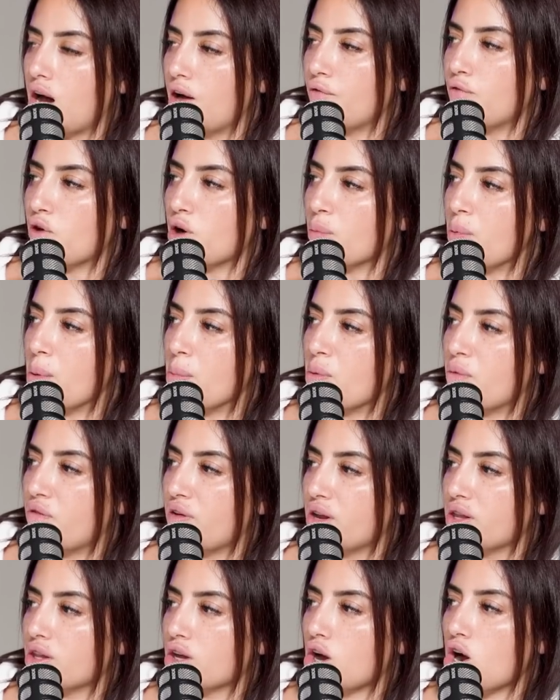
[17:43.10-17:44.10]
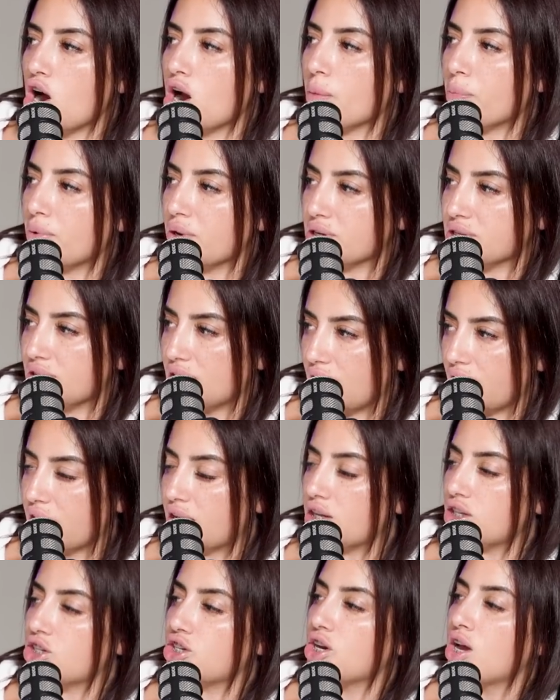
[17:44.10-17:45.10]
4 people fit in the car plus
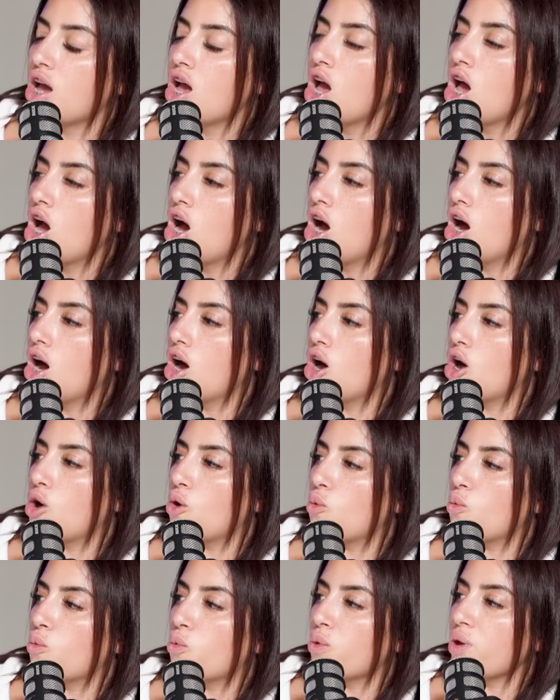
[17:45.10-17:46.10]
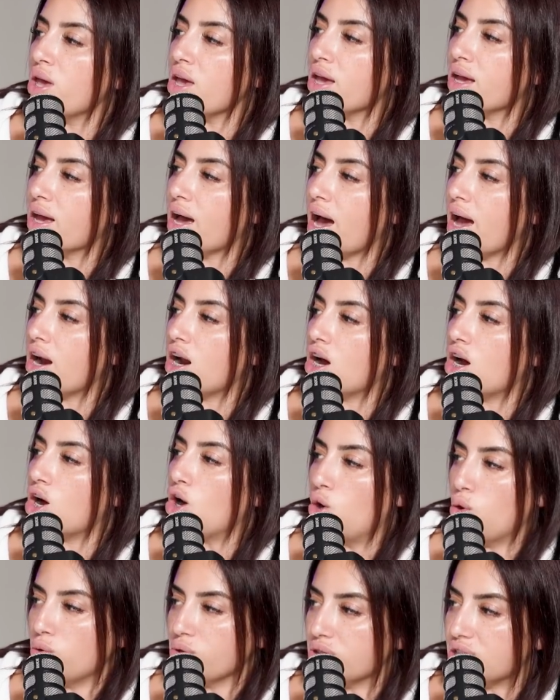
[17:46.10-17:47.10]
luggage. A week at a
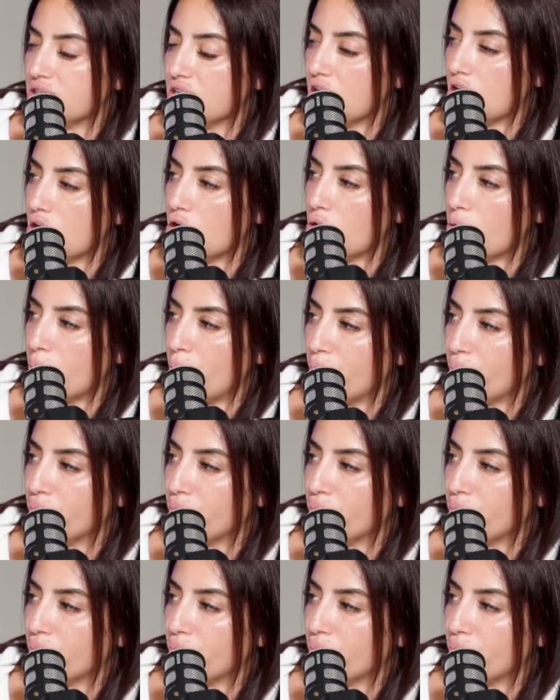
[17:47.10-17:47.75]
hotel.